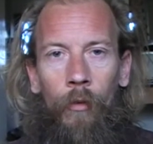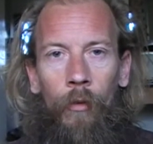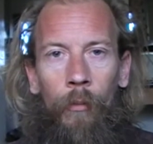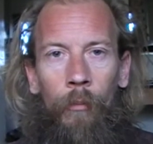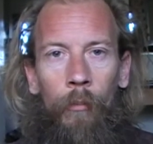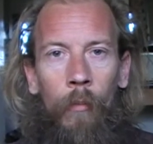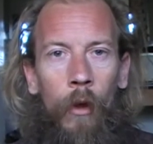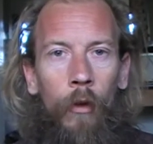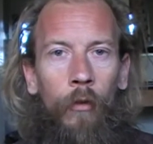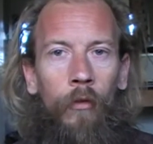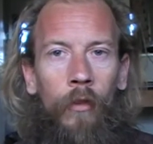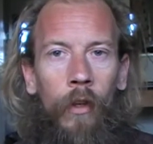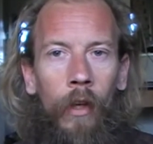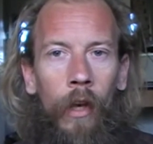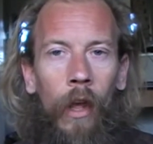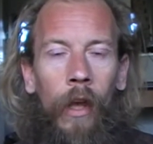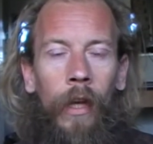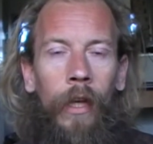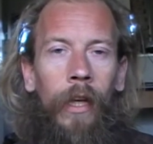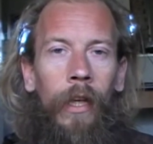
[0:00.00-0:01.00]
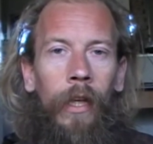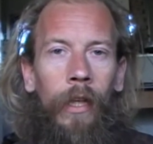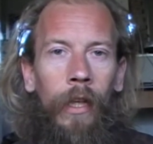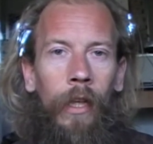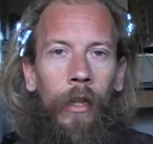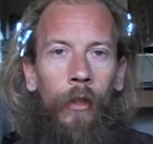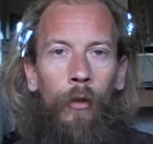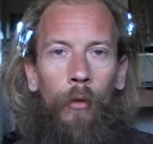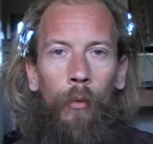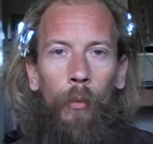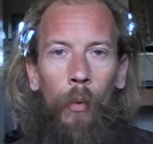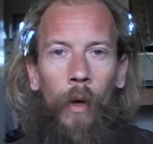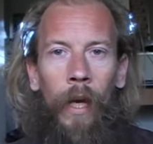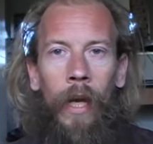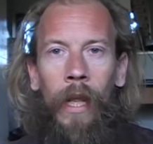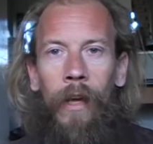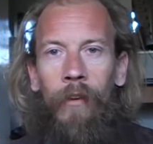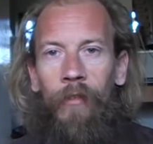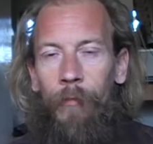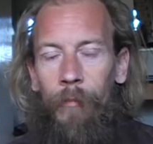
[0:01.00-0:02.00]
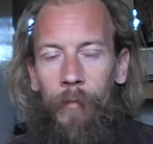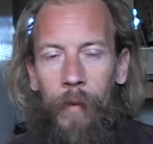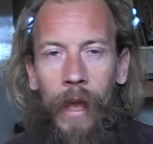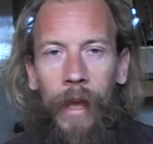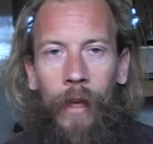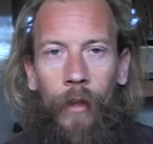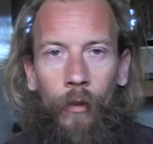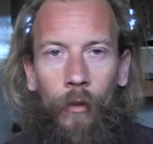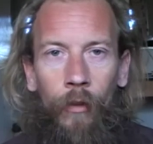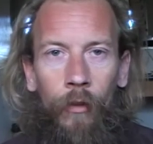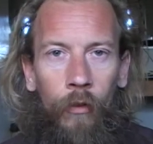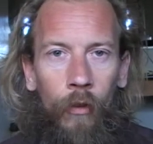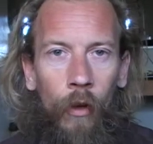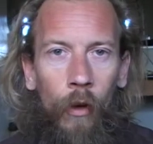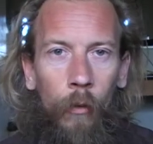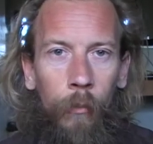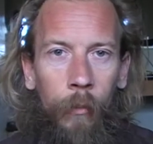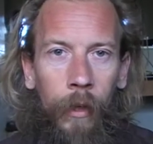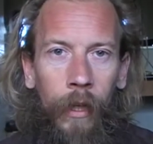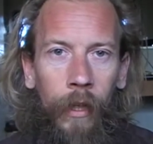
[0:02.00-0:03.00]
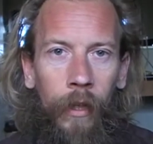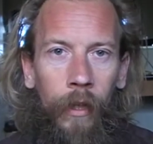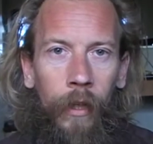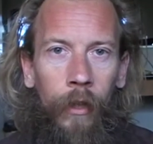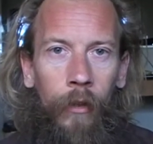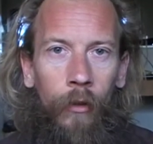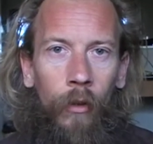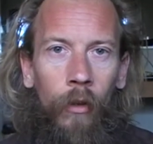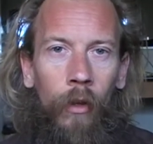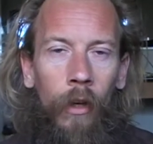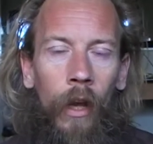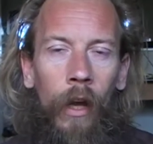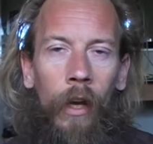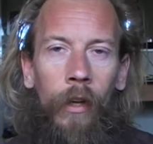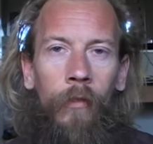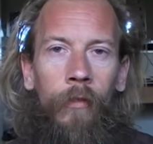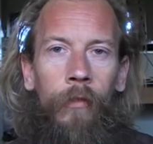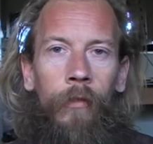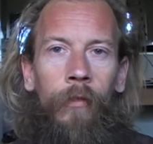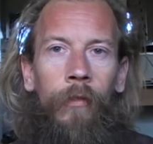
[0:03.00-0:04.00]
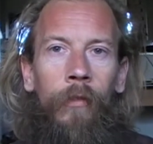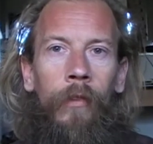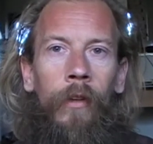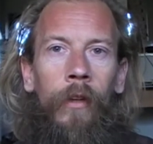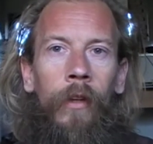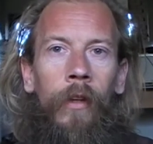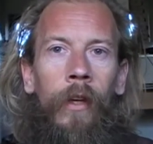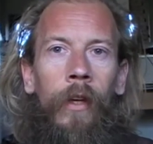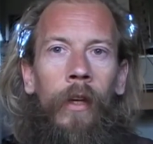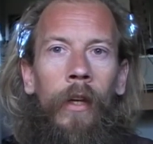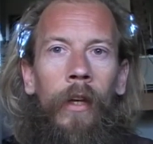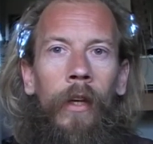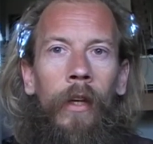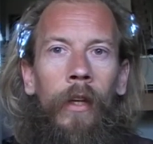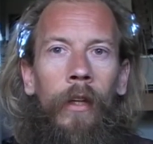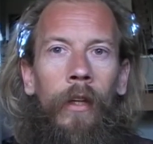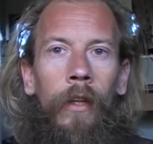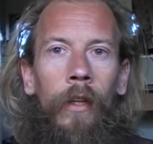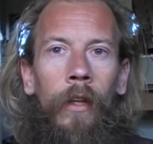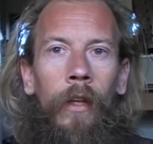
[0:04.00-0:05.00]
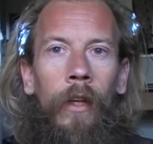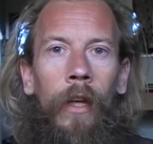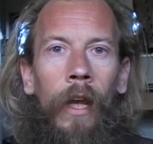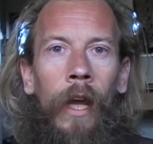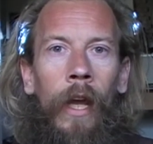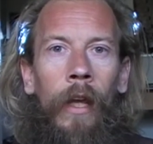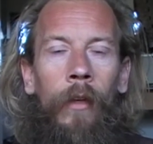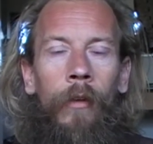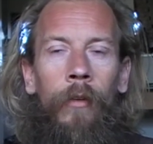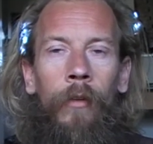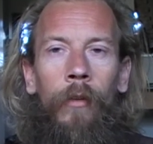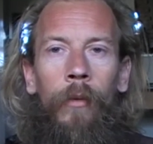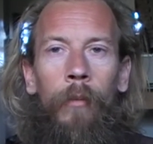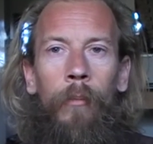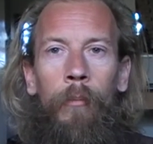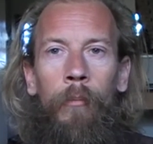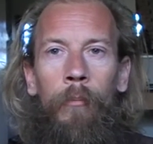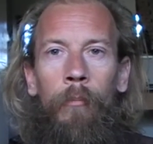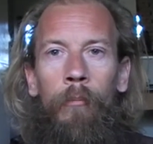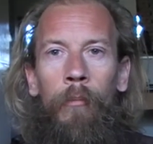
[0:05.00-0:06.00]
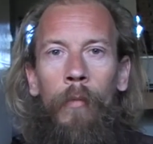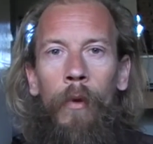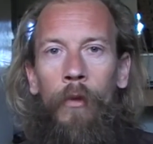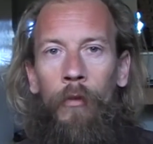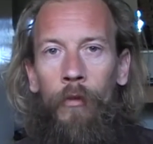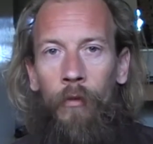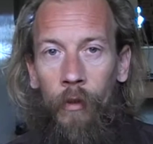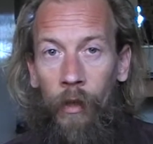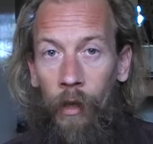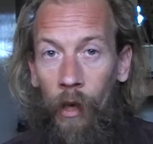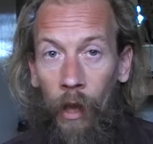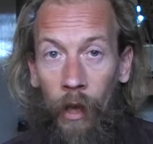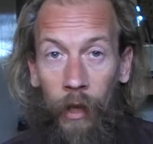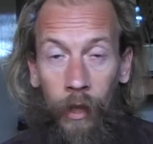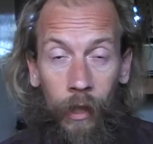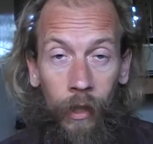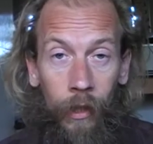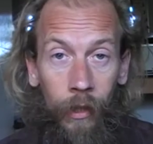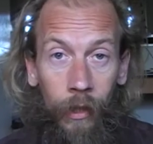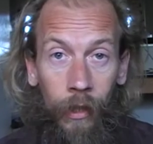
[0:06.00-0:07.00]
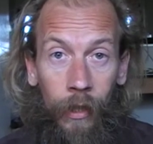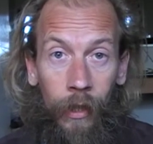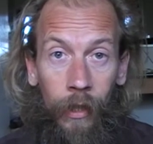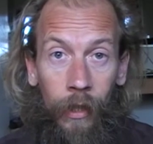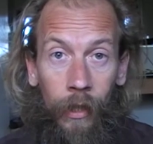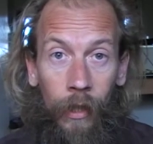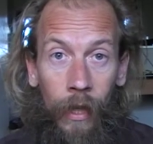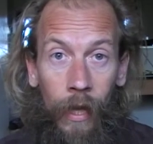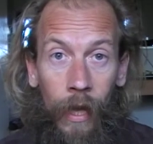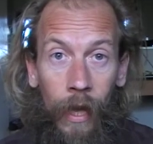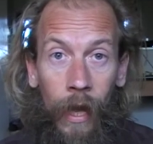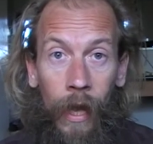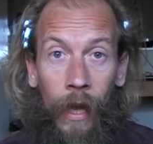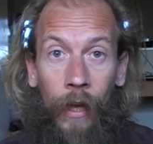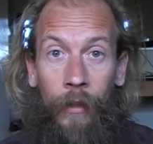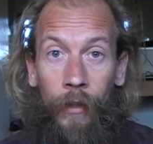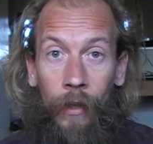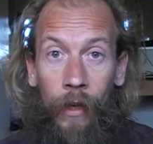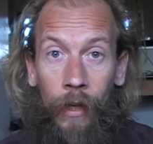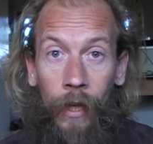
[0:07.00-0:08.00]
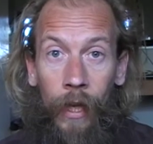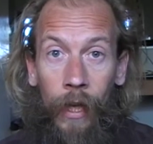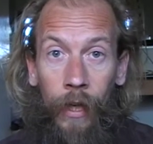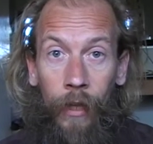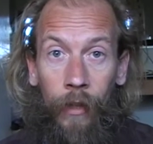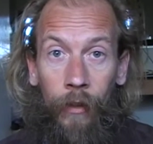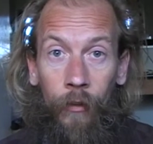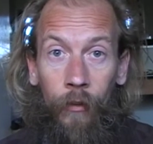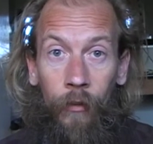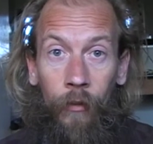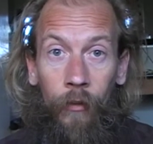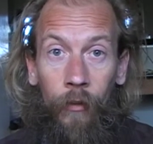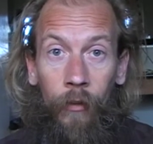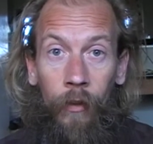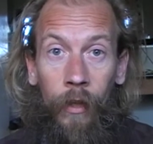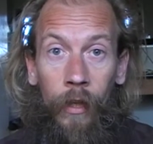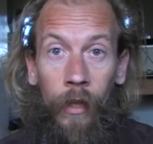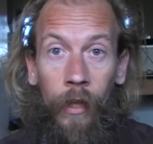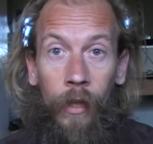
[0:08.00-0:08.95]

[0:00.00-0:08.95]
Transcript: Most likely you will have met your soulmate in your life, and most likely at a young age.